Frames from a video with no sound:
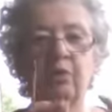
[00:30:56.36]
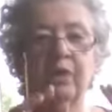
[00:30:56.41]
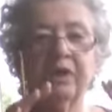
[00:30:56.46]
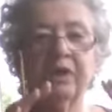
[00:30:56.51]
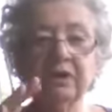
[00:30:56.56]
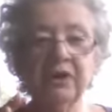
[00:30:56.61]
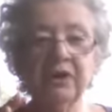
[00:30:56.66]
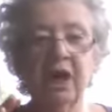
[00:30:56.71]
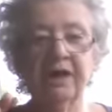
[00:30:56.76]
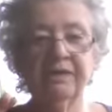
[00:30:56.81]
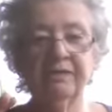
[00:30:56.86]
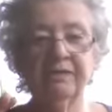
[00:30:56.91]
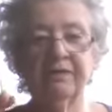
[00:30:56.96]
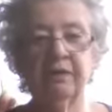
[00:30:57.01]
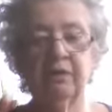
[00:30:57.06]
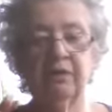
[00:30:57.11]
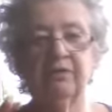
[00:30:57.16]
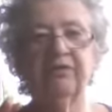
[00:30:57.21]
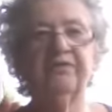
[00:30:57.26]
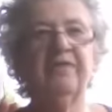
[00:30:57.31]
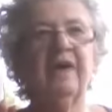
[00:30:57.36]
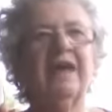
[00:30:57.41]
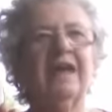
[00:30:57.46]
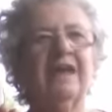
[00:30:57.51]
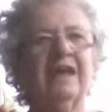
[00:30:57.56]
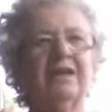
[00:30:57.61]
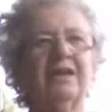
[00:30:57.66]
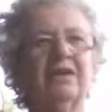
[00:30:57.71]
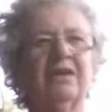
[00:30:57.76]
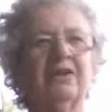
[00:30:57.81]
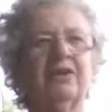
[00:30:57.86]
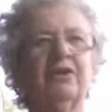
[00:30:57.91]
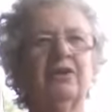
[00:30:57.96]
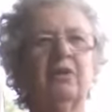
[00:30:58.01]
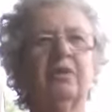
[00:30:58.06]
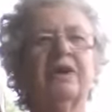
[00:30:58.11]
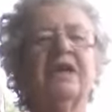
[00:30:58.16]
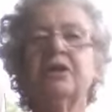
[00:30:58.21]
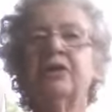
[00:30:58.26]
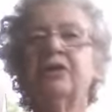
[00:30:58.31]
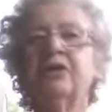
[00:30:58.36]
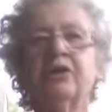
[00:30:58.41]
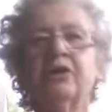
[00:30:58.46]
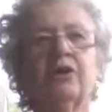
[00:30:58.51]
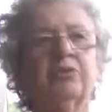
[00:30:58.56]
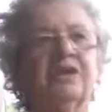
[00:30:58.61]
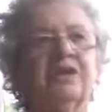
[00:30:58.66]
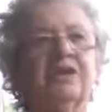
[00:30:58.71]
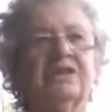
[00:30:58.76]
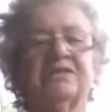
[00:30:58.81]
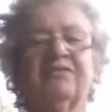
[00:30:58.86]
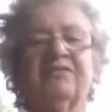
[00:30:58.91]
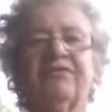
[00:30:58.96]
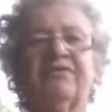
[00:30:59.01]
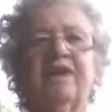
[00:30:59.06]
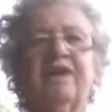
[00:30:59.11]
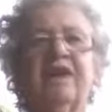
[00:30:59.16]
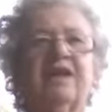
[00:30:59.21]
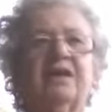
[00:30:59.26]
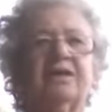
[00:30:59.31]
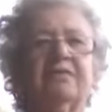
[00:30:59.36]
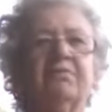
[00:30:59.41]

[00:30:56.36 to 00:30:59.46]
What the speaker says: not fade. You know, indigo doesn't fade,